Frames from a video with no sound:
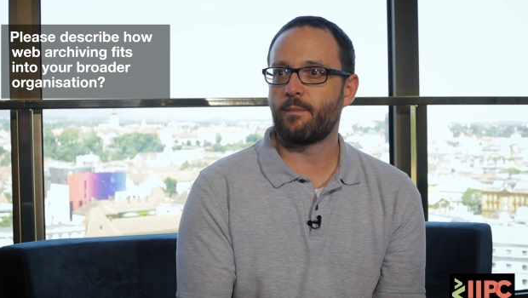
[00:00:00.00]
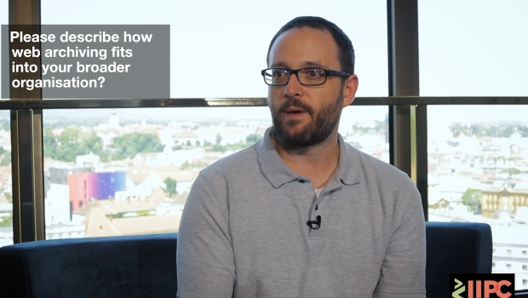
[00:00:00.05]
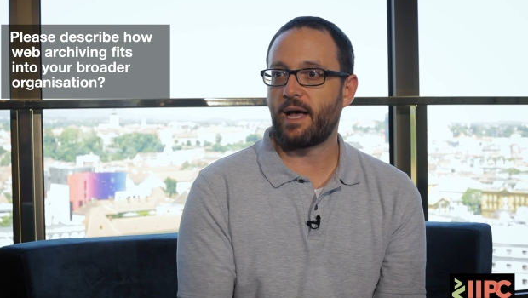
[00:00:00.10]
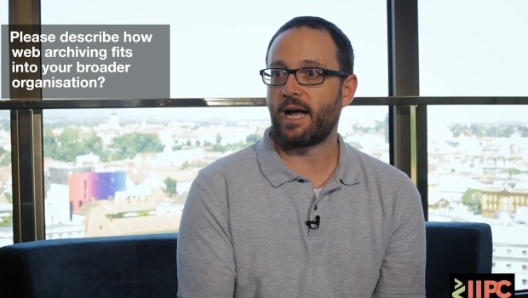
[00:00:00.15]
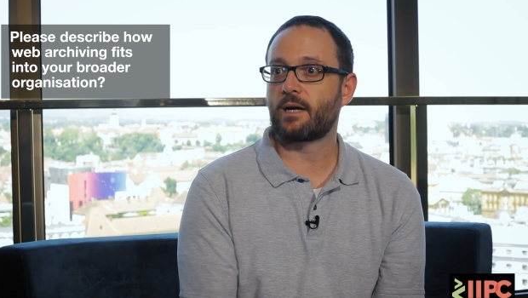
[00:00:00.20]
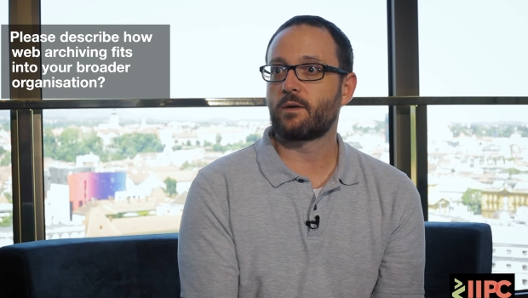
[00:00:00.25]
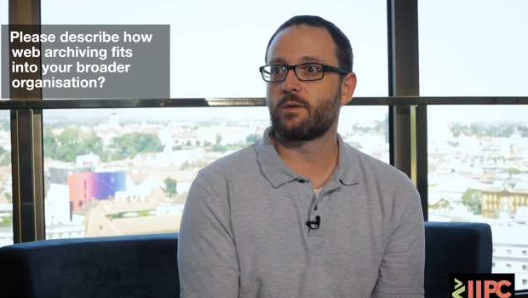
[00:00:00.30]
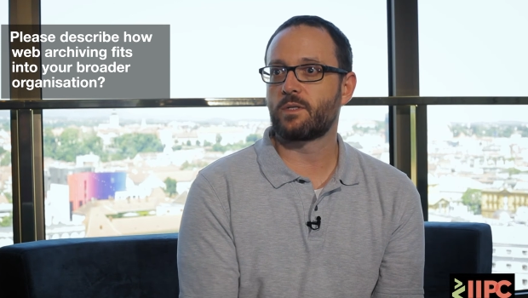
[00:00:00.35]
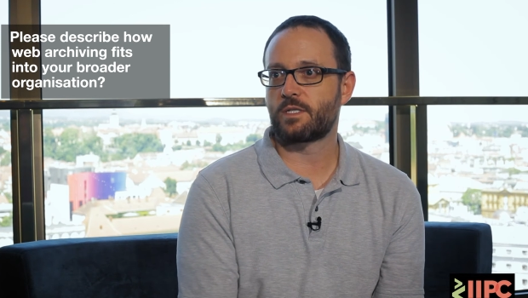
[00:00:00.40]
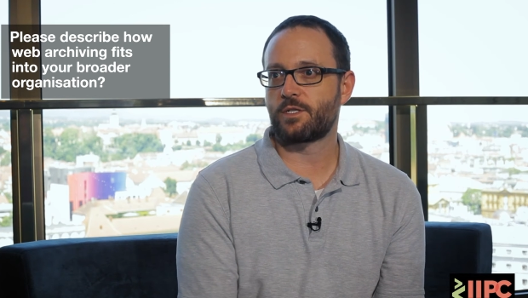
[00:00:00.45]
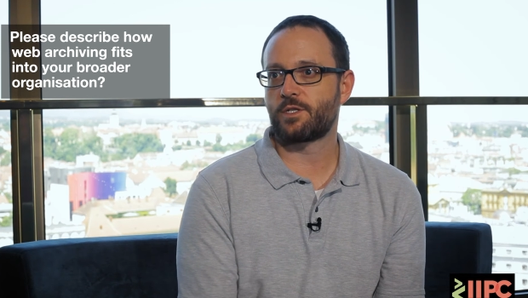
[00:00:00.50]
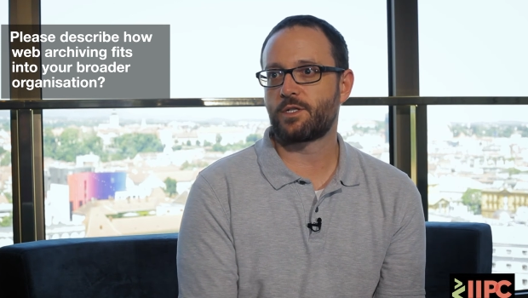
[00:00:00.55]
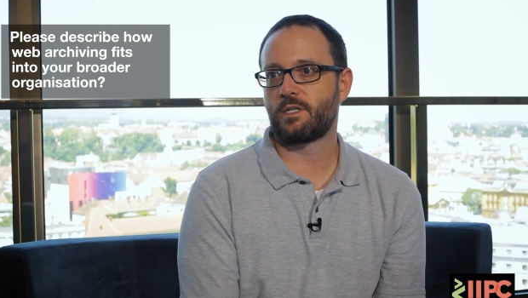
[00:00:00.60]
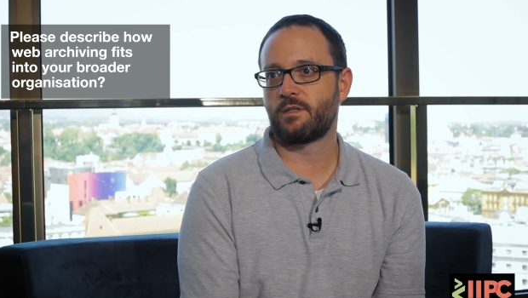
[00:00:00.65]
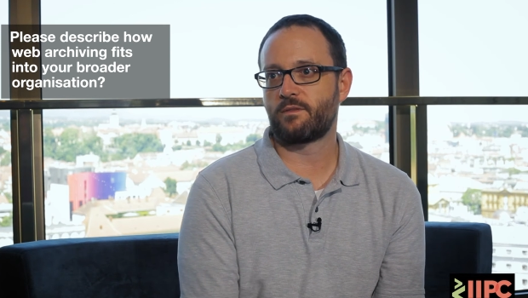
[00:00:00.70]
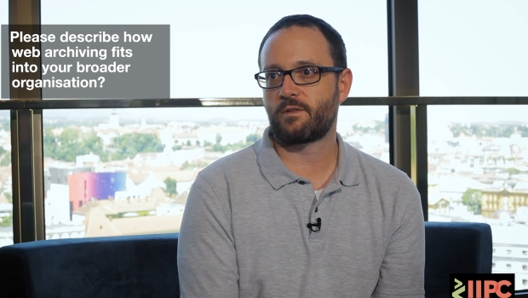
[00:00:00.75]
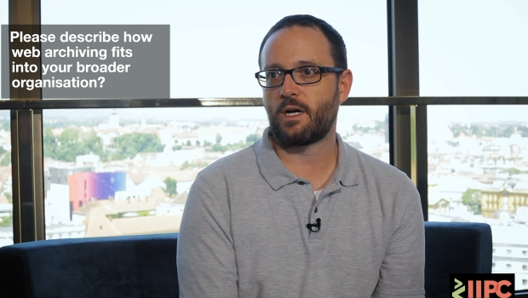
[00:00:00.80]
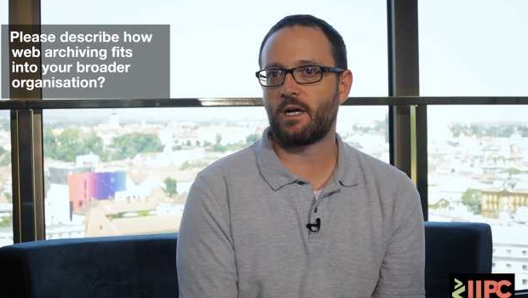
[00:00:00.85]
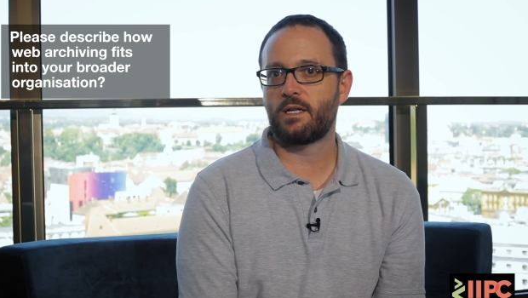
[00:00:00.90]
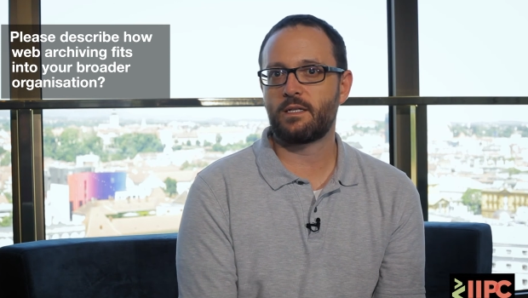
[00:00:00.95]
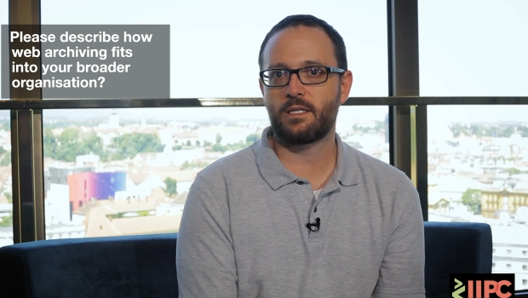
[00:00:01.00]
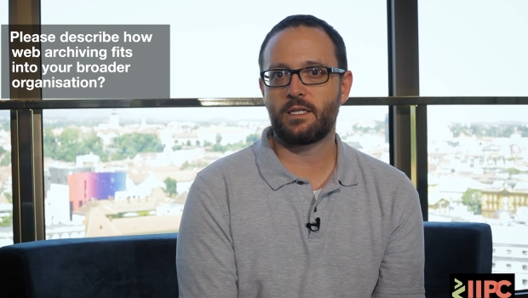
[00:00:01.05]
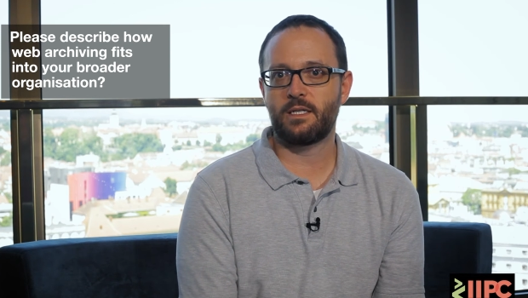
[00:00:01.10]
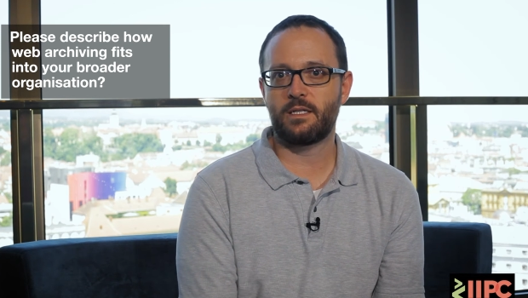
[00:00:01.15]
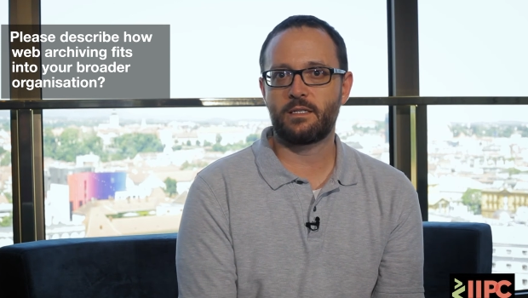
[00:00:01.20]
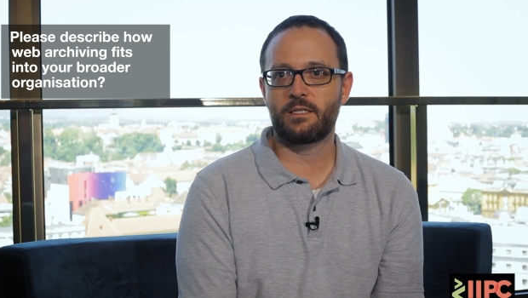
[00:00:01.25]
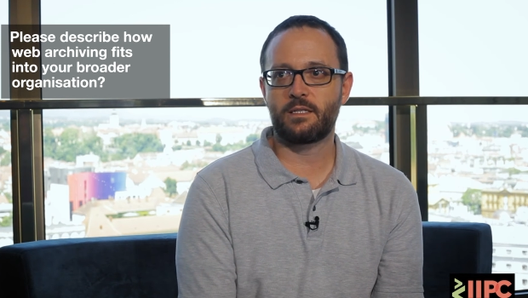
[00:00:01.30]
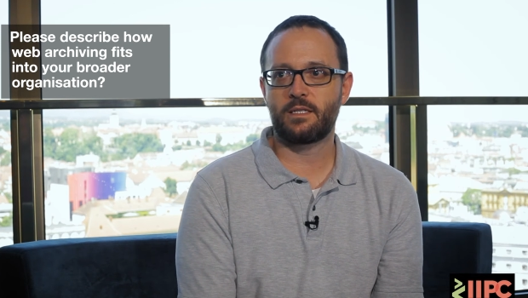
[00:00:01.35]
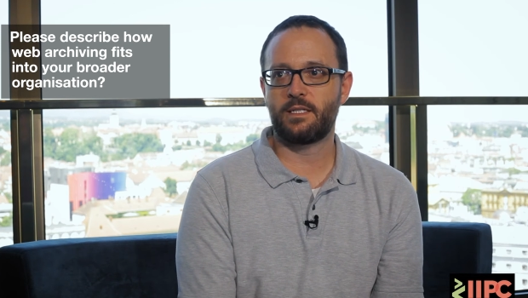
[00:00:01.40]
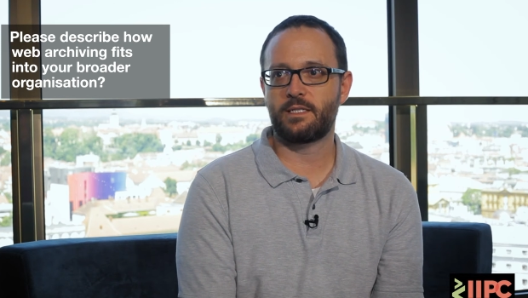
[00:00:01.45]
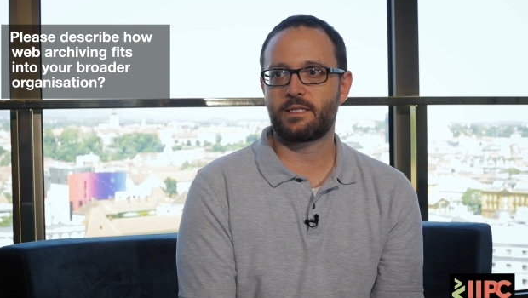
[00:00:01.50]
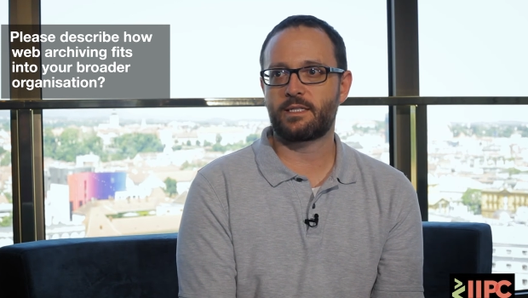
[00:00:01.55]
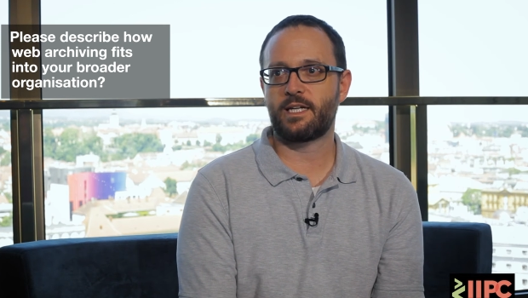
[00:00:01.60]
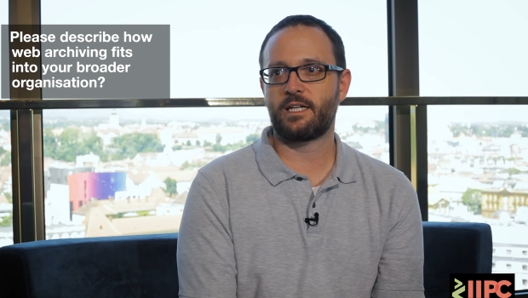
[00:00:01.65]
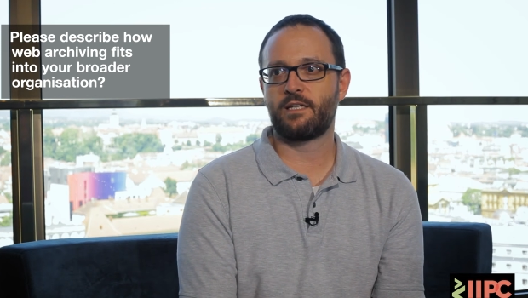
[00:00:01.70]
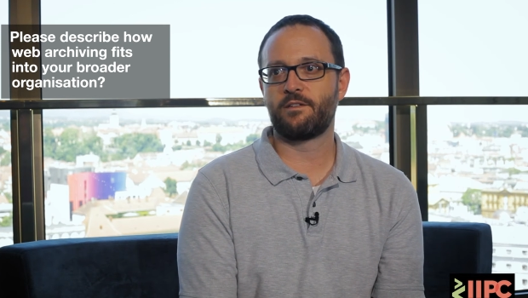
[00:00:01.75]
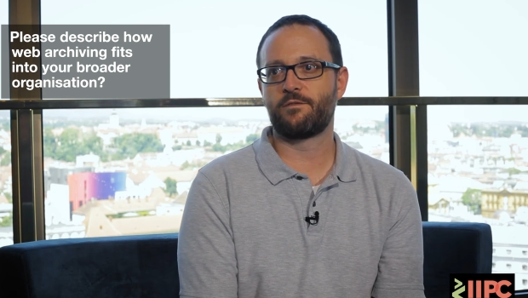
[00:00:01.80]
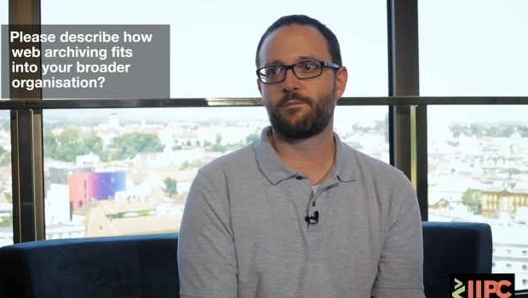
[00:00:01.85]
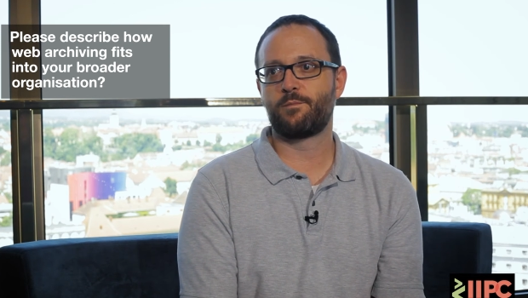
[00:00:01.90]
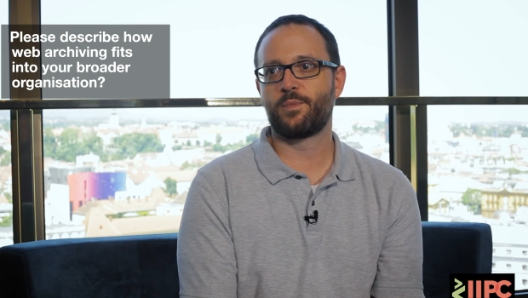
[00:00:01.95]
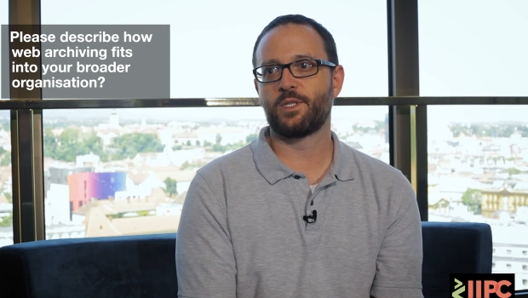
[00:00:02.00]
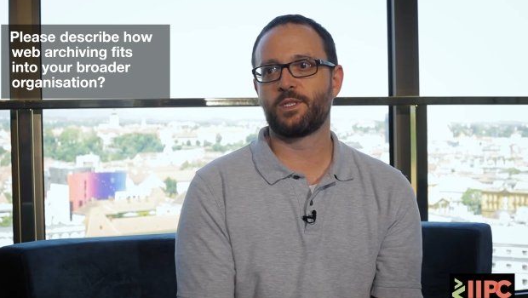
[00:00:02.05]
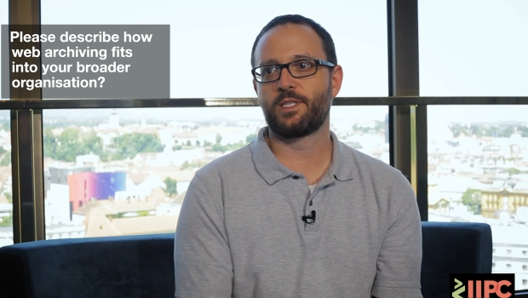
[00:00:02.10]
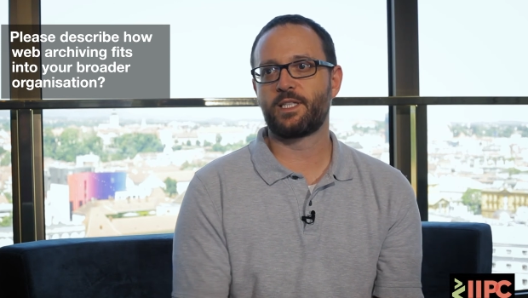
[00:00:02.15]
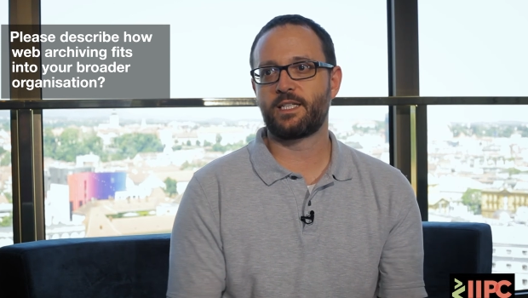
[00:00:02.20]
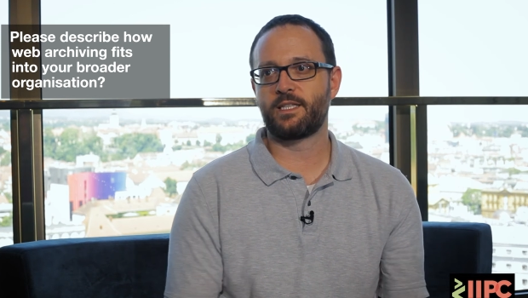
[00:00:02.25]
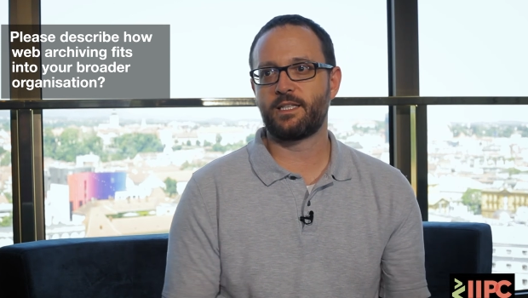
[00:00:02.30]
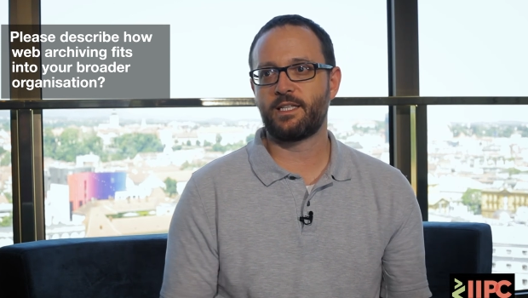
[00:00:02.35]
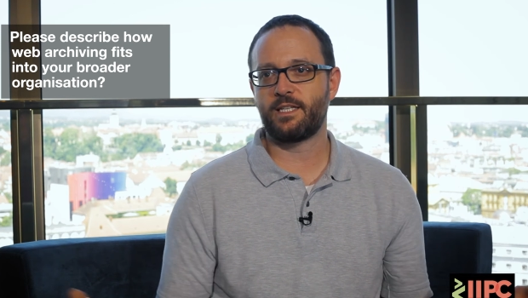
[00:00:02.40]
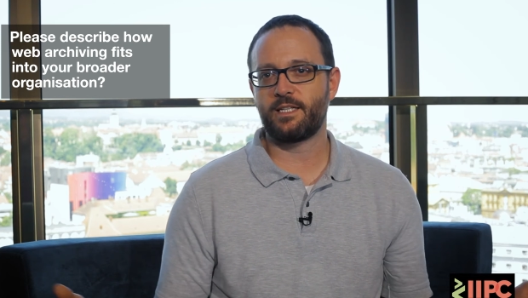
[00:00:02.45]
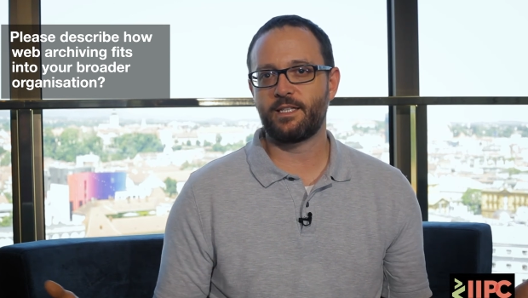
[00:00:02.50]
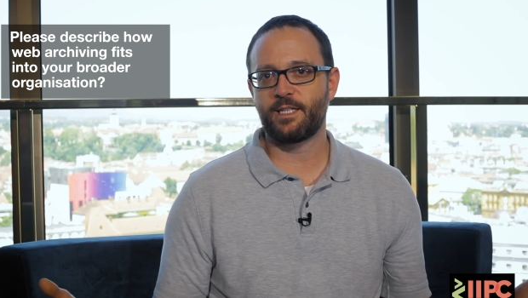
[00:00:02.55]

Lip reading: acquisition of content instead of building